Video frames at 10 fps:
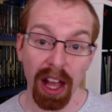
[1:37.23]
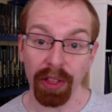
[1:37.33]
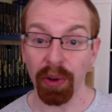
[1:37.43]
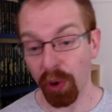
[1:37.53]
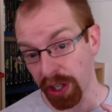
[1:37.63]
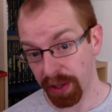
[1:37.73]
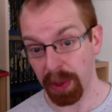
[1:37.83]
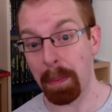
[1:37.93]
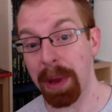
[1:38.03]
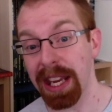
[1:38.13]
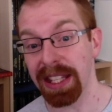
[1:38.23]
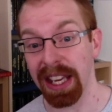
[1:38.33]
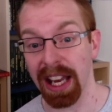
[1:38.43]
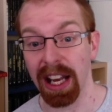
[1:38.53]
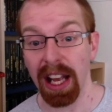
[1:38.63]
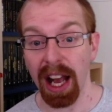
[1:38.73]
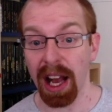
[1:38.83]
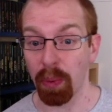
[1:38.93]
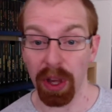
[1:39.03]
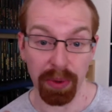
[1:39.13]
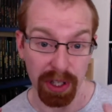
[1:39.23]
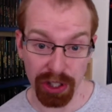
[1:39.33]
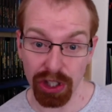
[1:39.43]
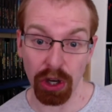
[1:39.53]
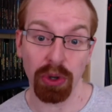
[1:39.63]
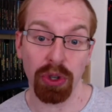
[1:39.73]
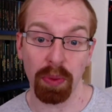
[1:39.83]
The voice of the media, whether it's social